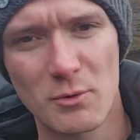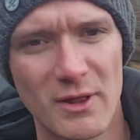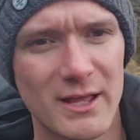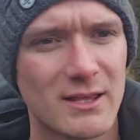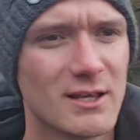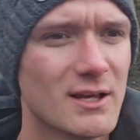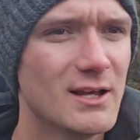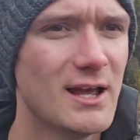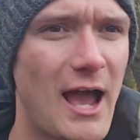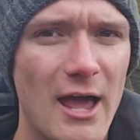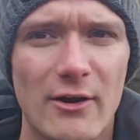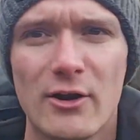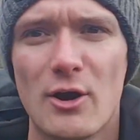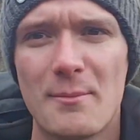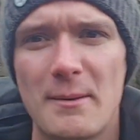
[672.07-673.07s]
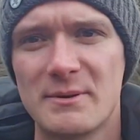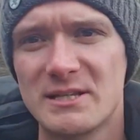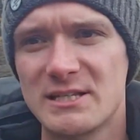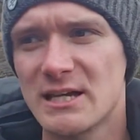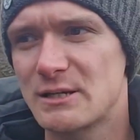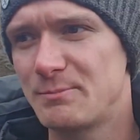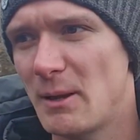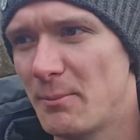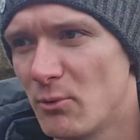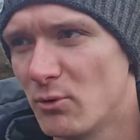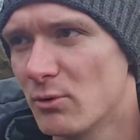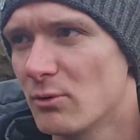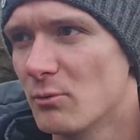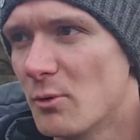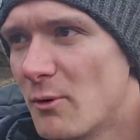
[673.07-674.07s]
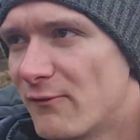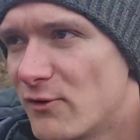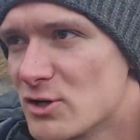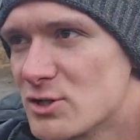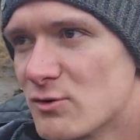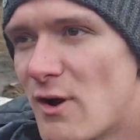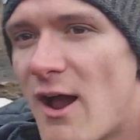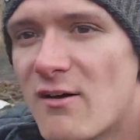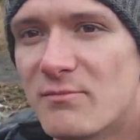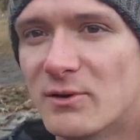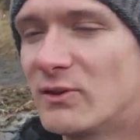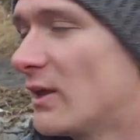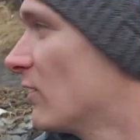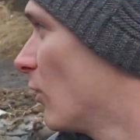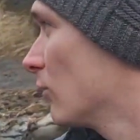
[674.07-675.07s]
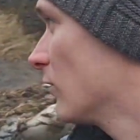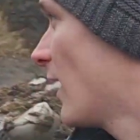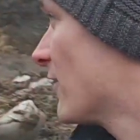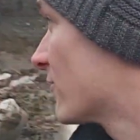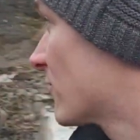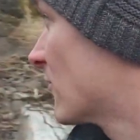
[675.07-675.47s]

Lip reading: were like, I don't know, maybe 6 people when we first arrived, but they all left,